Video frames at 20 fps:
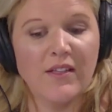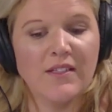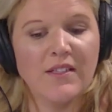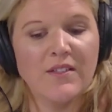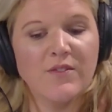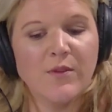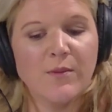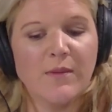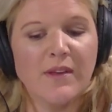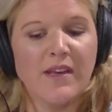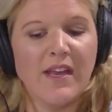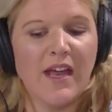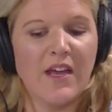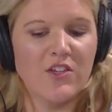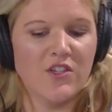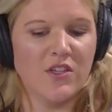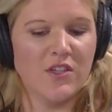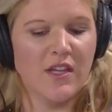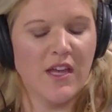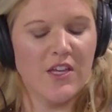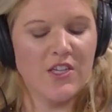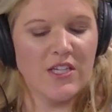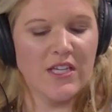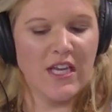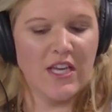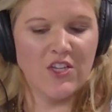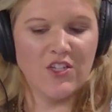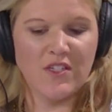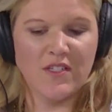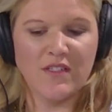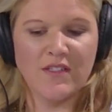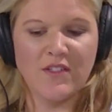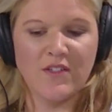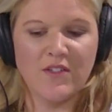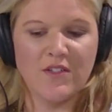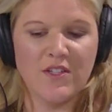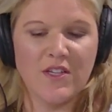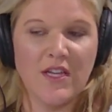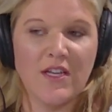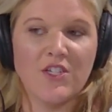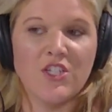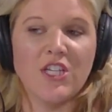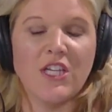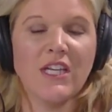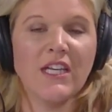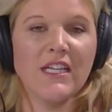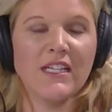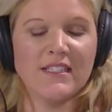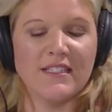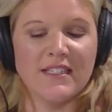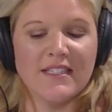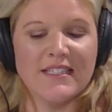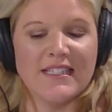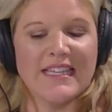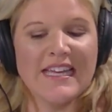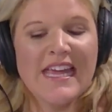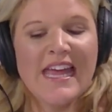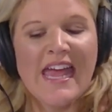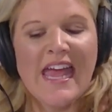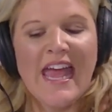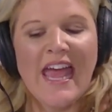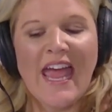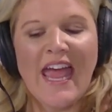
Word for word: This is from the National Education Association, and it says that